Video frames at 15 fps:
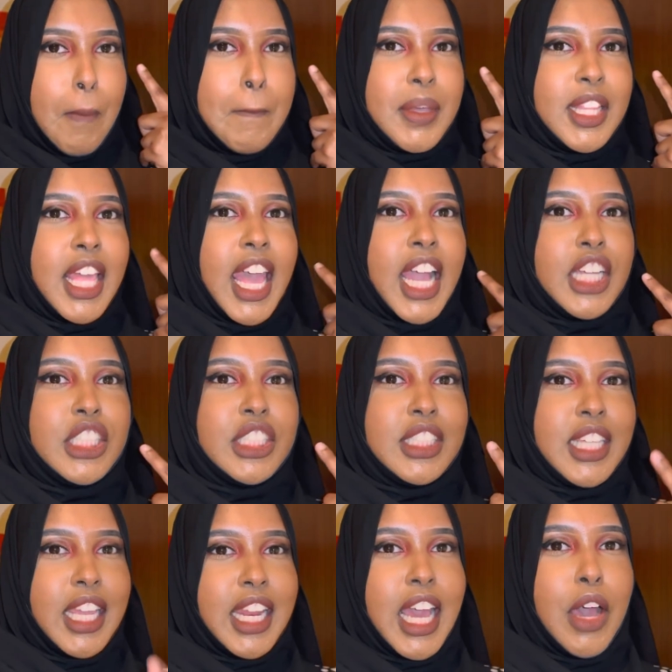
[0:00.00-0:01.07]
but they're actually
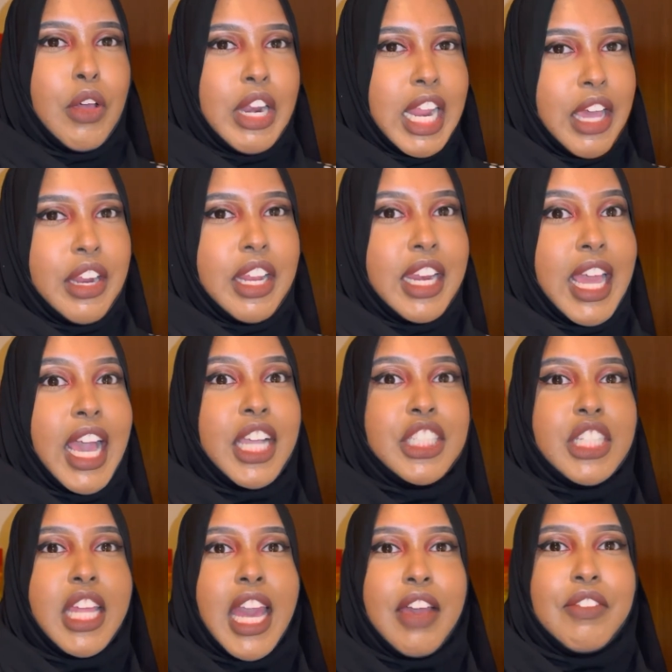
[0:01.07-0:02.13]
saying it out loud and they're
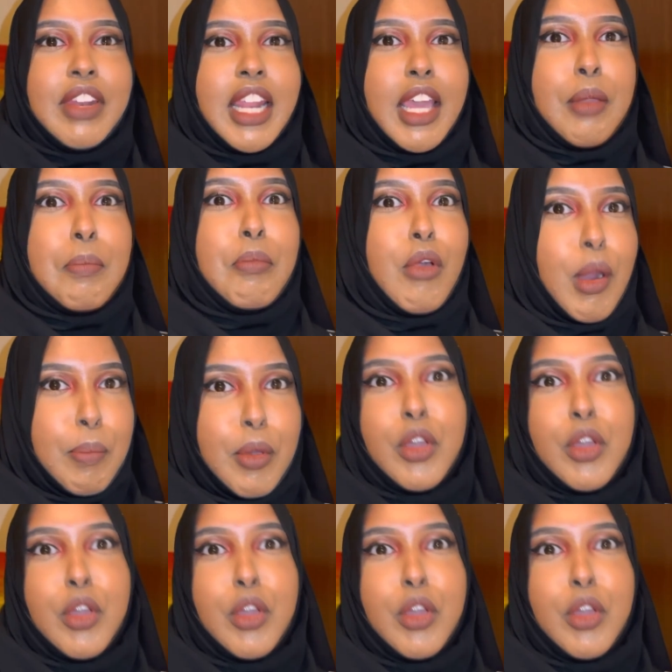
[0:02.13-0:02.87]
actually having like proper